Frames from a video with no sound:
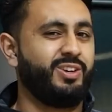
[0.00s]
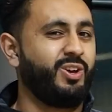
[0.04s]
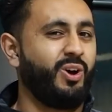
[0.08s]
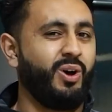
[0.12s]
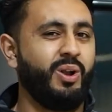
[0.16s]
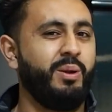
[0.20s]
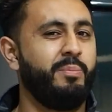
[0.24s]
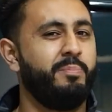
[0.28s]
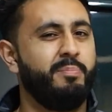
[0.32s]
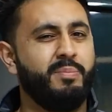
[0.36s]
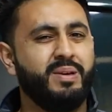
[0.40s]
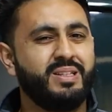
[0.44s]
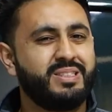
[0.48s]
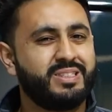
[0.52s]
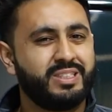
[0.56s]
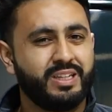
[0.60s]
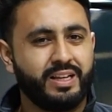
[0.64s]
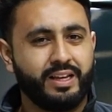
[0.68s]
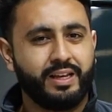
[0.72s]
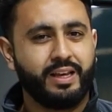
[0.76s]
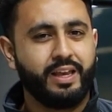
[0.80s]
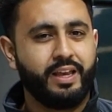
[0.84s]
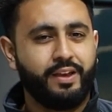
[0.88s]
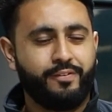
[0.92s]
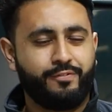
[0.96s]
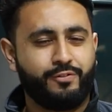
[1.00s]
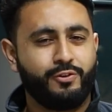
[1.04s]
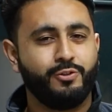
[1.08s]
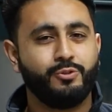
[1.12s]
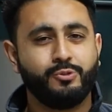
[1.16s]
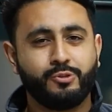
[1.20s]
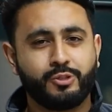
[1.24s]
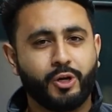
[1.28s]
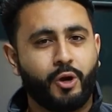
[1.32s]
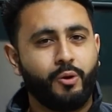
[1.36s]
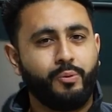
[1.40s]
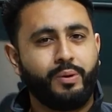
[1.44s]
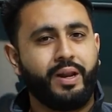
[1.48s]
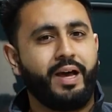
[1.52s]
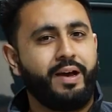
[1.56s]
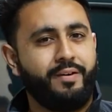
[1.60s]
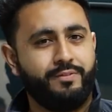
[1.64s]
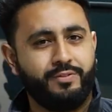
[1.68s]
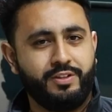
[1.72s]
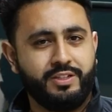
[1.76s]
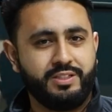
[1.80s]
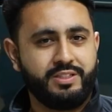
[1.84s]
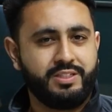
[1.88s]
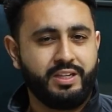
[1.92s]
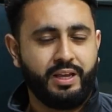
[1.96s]
kind of missing if you don't
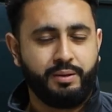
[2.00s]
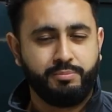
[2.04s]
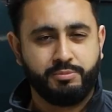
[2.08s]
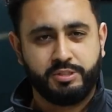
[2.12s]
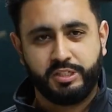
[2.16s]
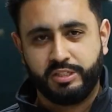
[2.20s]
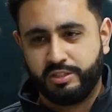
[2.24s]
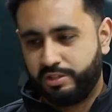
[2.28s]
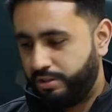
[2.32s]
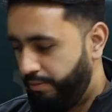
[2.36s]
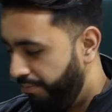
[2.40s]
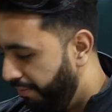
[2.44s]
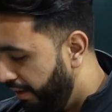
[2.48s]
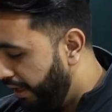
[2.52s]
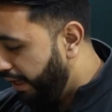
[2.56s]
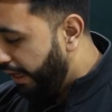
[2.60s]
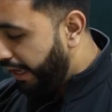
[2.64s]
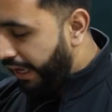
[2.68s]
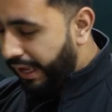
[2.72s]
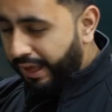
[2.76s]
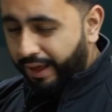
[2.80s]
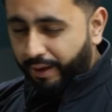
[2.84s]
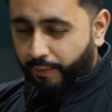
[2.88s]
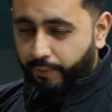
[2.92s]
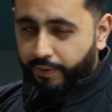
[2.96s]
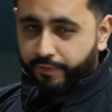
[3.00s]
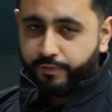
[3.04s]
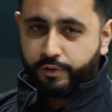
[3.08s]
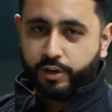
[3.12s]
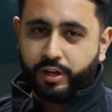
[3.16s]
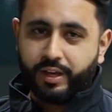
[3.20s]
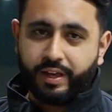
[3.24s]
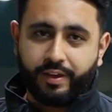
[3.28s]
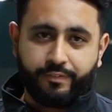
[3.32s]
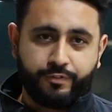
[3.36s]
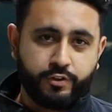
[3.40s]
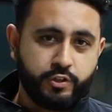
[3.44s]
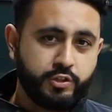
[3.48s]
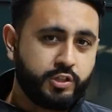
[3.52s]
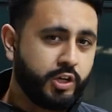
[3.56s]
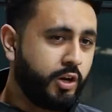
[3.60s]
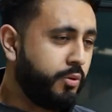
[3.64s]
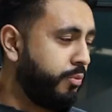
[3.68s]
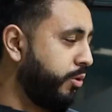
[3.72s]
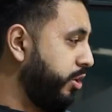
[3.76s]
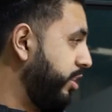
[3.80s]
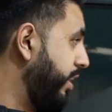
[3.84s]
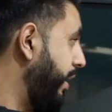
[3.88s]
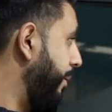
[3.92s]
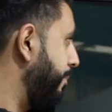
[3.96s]
have this same system. However, if you
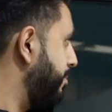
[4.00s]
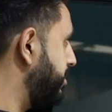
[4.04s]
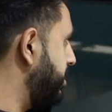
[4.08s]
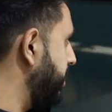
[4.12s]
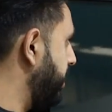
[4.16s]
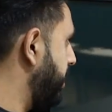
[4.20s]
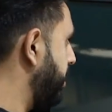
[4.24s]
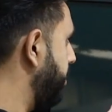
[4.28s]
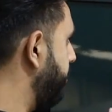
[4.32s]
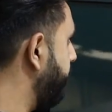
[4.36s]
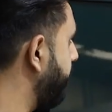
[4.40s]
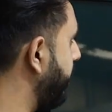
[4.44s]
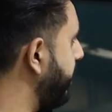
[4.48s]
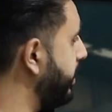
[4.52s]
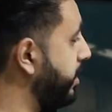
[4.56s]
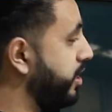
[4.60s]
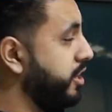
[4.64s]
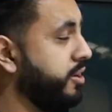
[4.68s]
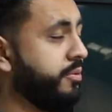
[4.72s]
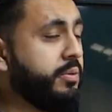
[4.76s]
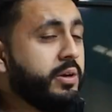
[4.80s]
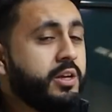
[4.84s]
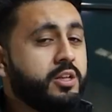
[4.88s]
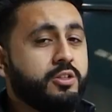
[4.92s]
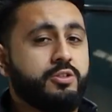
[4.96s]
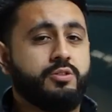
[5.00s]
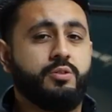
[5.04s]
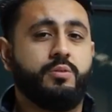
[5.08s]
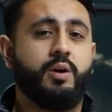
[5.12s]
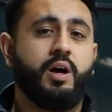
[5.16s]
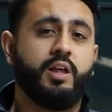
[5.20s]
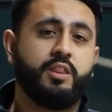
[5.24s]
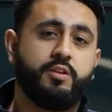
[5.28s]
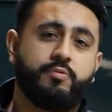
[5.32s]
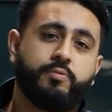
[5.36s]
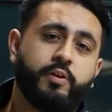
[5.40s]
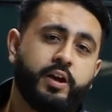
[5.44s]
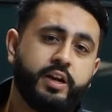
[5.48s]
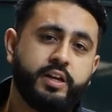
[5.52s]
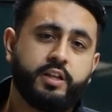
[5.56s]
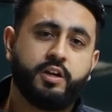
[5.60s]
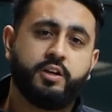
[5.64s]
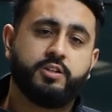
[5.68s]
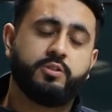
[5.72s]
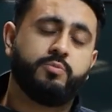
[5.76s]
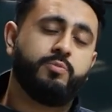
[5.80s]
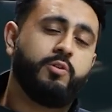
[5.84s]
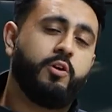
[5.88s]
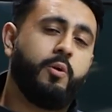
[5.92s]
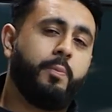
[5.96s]
don't want that particular radio, we can do other
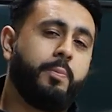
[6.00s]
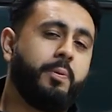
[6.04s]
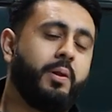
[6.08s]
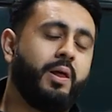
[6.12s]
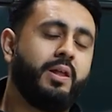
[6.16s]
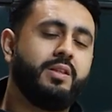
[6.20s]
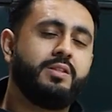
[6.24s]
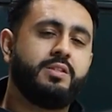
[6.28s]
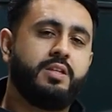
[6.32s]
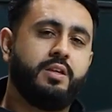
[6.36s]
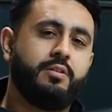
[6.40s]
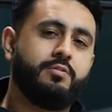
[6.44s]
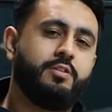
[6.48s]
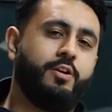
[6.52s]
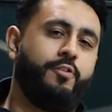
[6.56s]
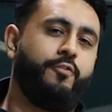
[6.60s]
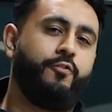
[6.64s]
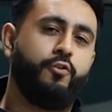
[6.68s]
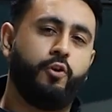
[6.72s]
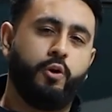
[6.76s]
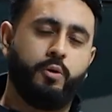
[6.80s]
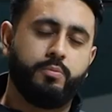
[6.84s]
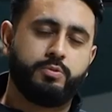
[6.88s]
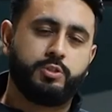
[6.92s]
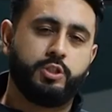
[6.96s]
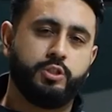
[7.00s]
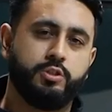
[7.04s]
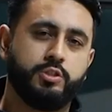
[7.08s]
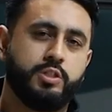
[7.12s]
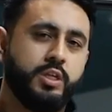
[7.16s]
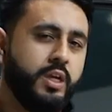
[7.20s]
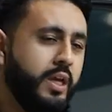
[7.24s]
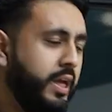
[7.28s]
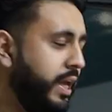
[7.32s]
radios, and we've got plenty of different options.